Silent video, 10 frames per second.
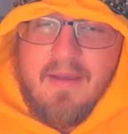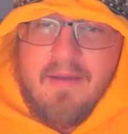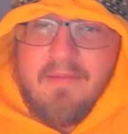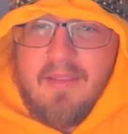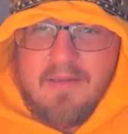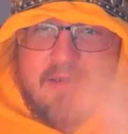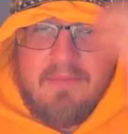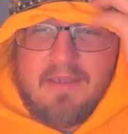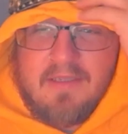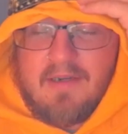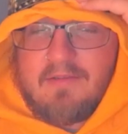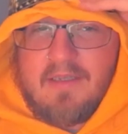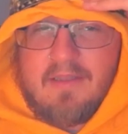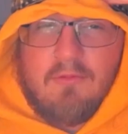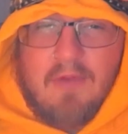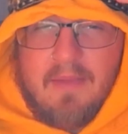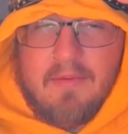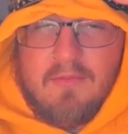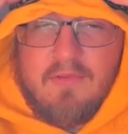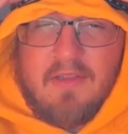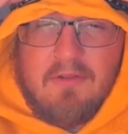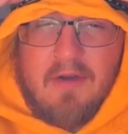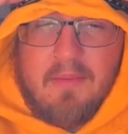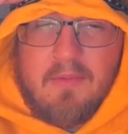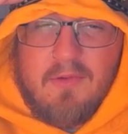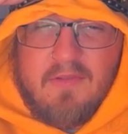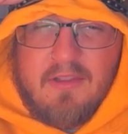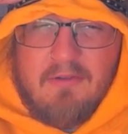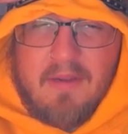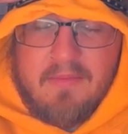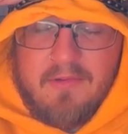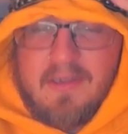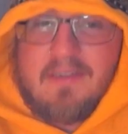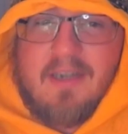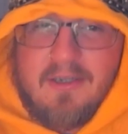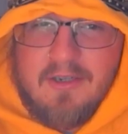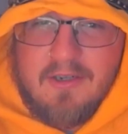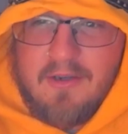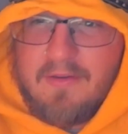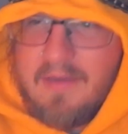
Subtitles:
The tip of my tongue, I was like, the Rabbit movie. Donnie Darko.